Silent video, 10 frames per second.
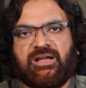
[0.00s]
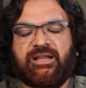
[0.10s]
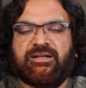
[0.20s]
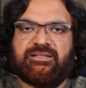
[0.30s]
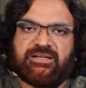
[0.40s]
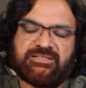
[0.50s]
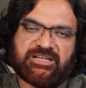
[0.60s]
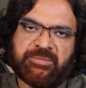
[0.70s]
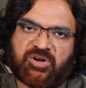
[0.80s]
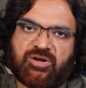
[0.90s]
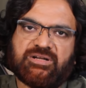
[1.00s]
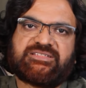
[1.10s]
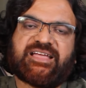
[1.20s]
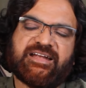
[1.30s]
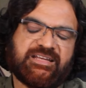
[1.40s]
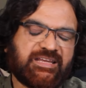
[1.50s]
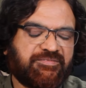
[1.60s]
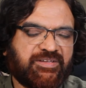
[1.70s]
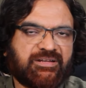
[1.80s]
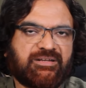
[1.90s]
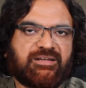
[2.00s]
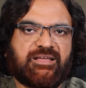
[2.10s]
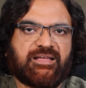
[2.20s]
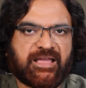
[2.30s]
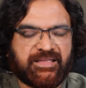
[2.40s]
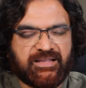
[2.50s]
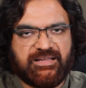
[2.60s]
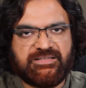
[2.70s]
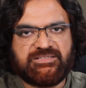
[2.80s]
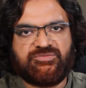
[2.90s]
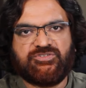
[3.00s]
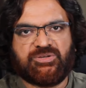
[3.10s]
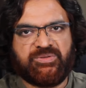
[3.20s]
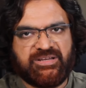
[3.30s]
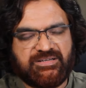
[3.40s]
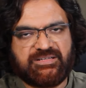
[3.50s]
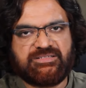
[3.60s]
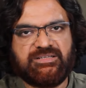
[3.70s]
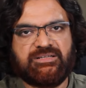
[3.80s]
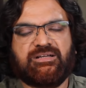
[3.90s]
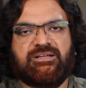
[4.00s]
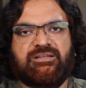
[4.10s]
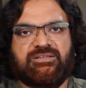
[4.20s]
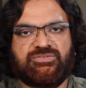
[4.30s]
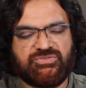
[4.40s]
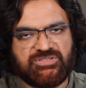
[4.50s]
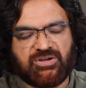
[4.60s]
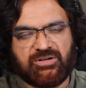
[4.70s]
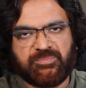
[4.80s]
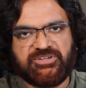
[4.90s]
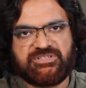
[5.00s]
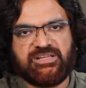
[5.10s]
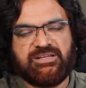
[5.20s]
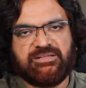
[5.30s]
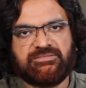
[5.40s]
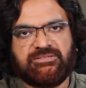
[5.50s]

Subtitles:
And there is a type called Scandinavian hanging lights, which are very interesting and suits the contemporary style.